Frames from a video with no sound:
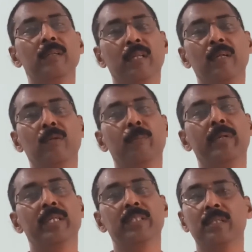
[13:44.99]

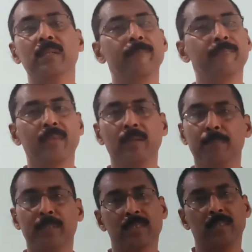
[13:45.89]
recombination
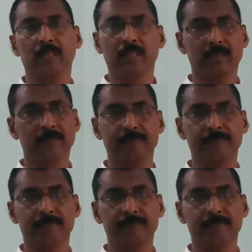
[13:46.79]
percentage.